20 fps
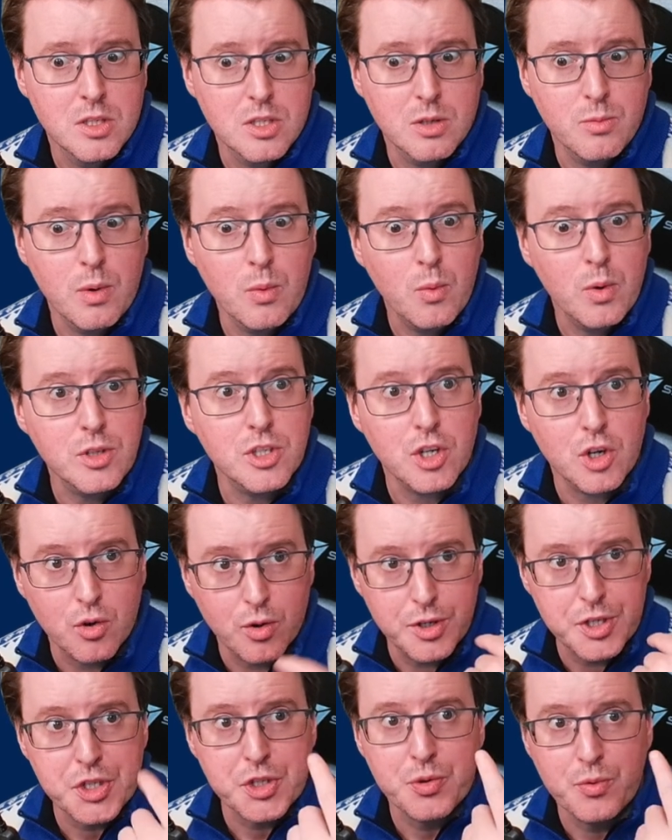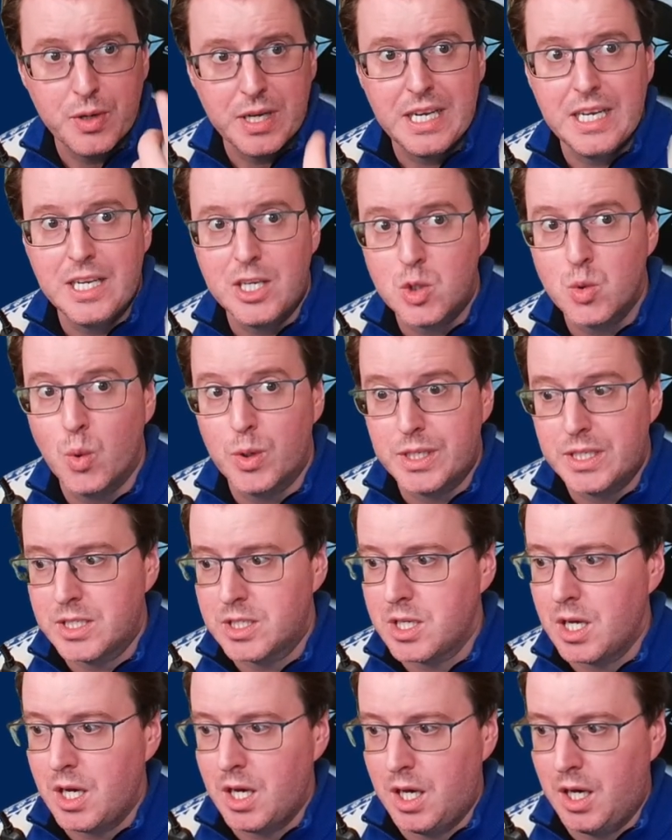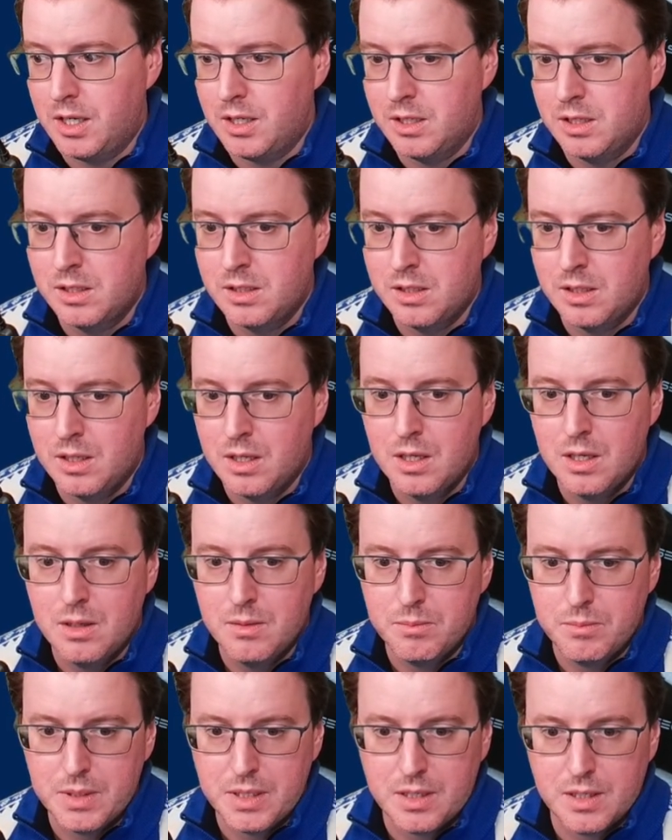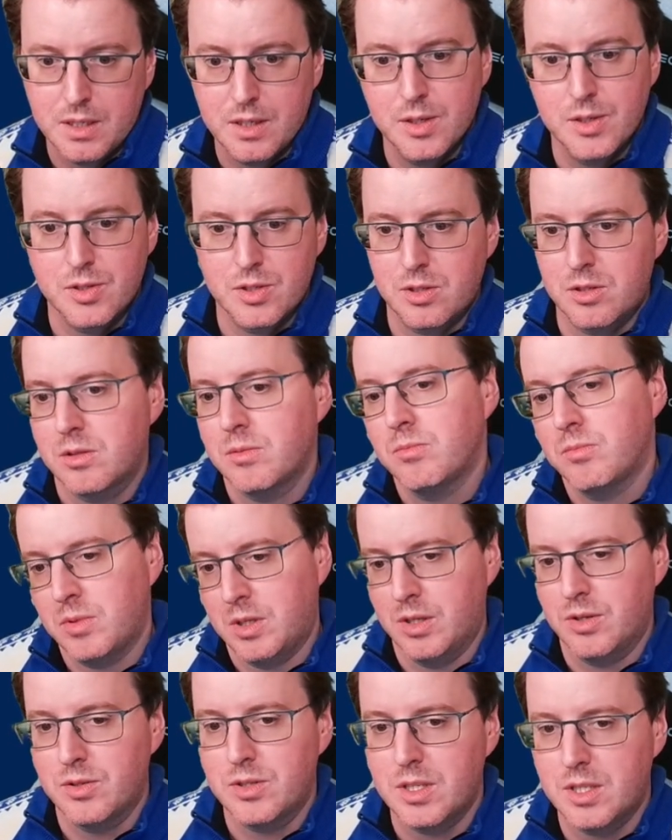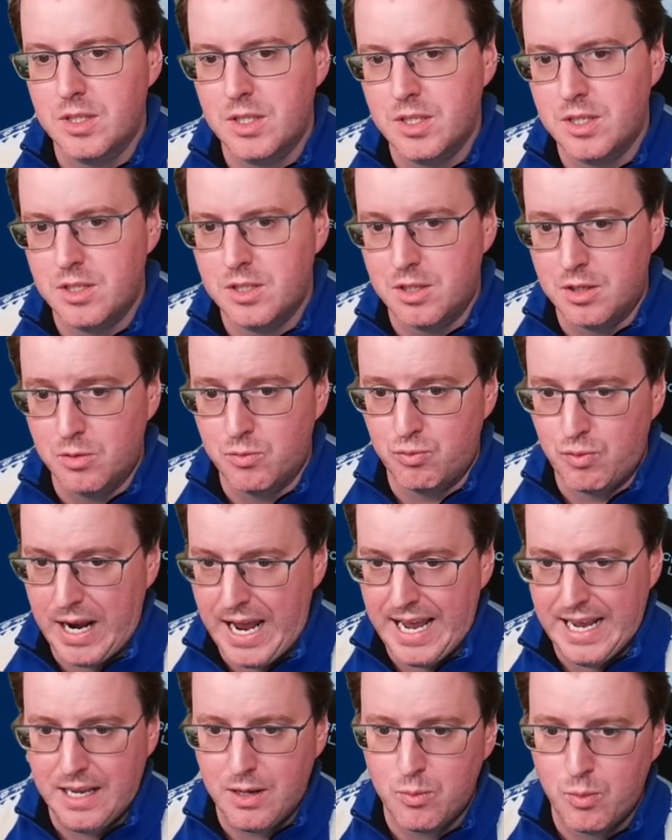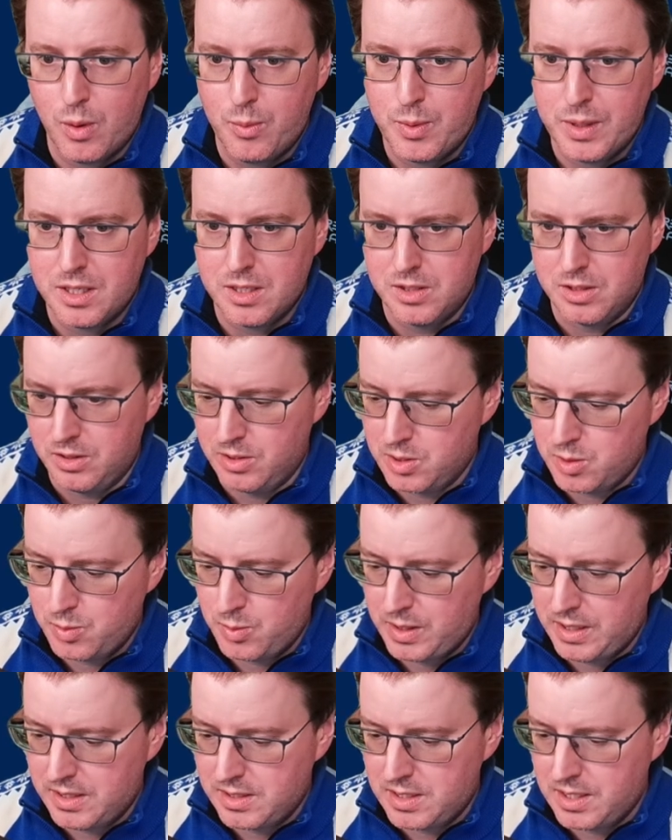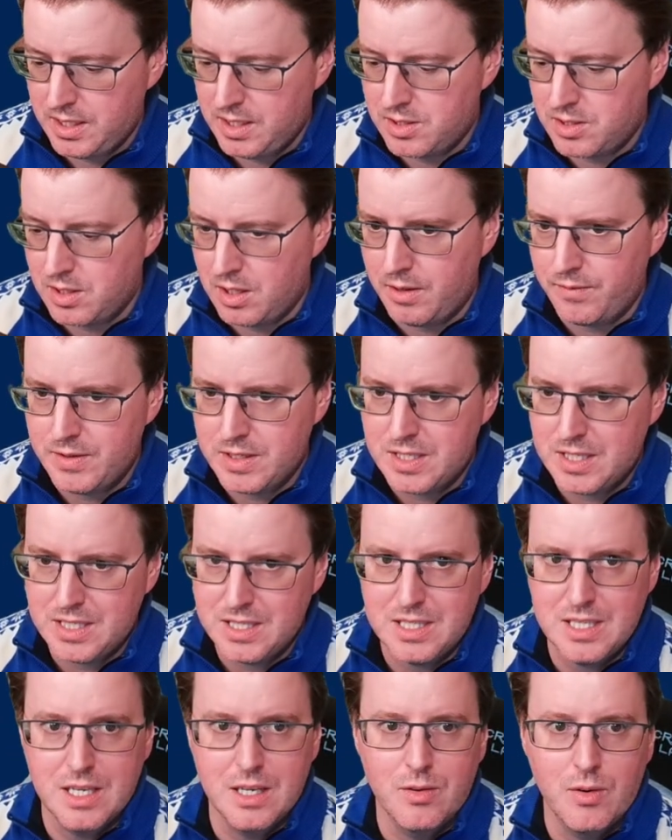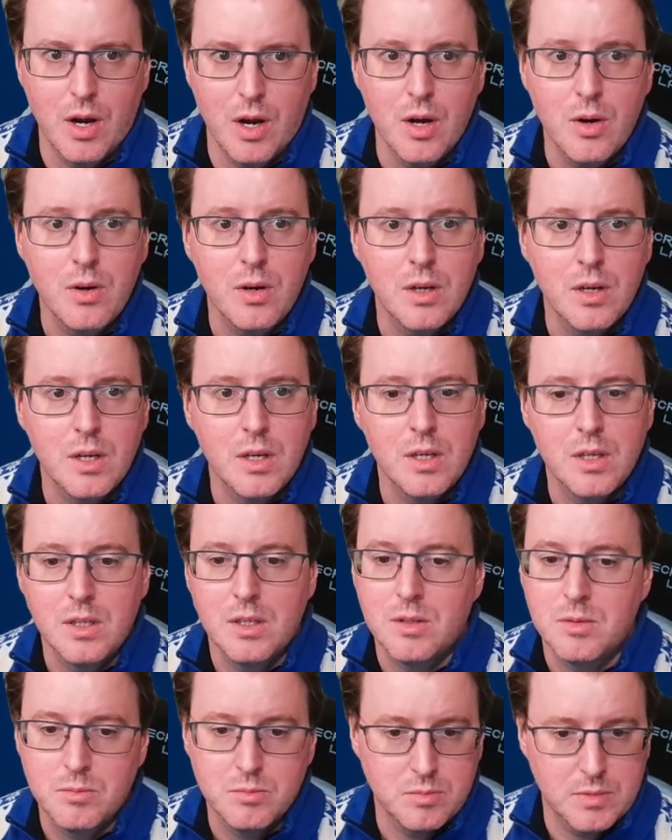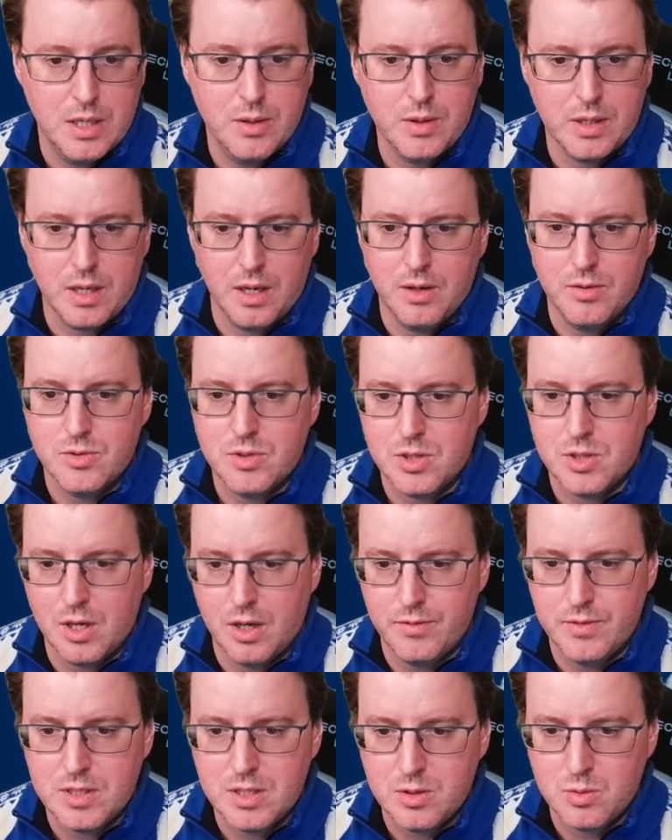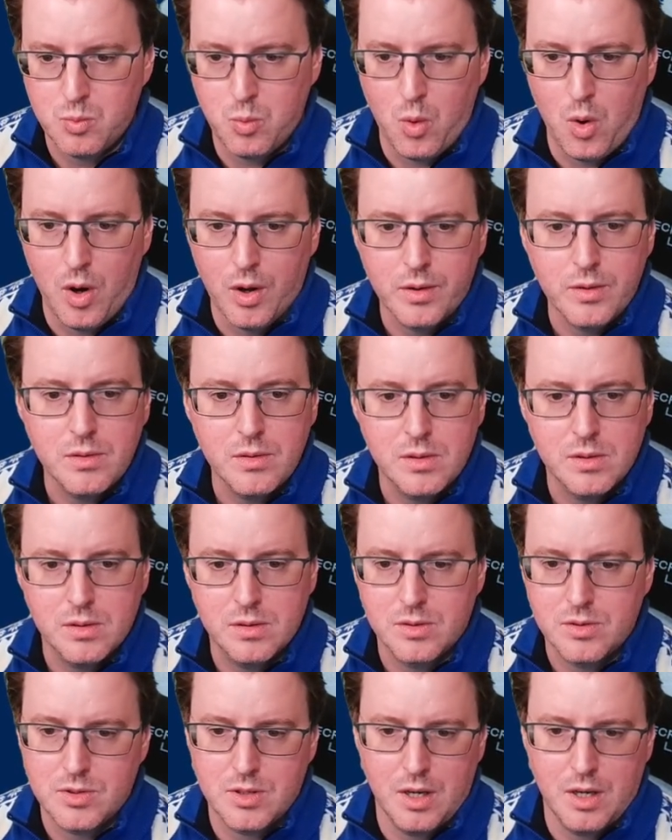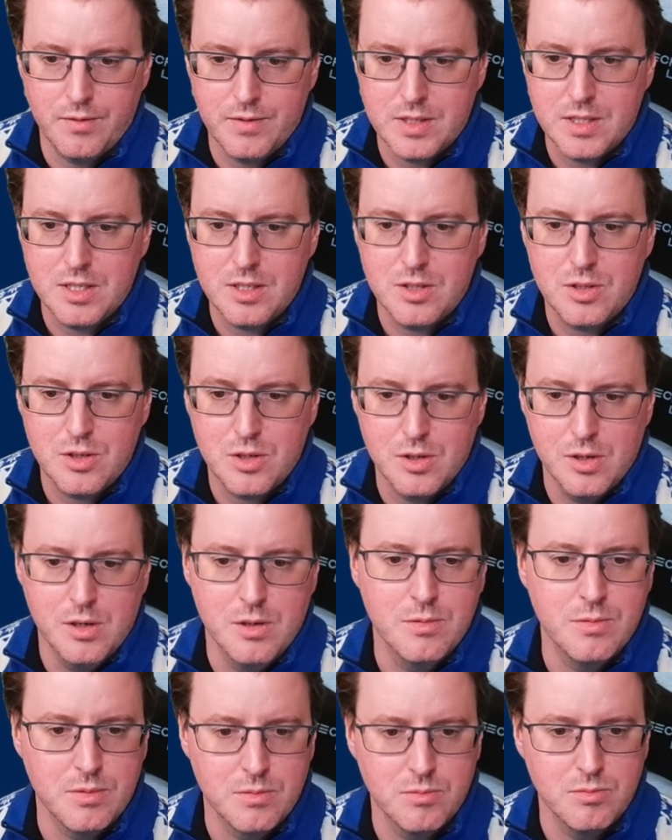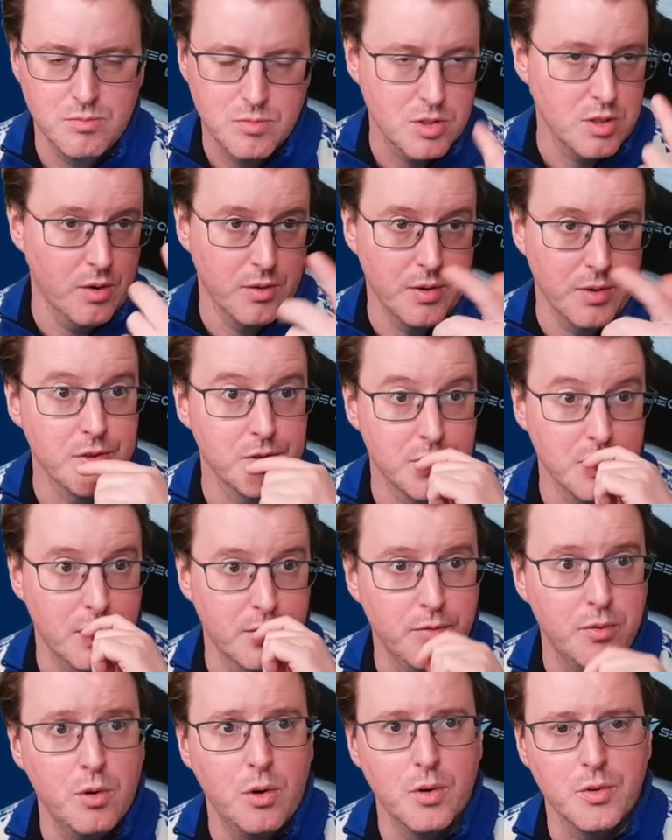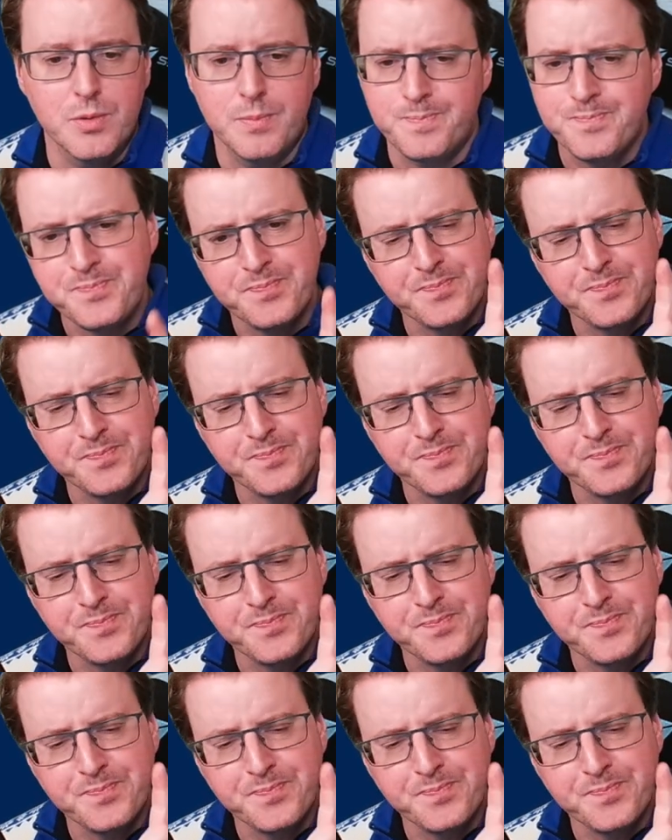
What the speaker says: so we want to crunch through each one in turn, because since this is an array, what we can do is we can see services 0. There we go, services 1, services 2, and so on and so forth.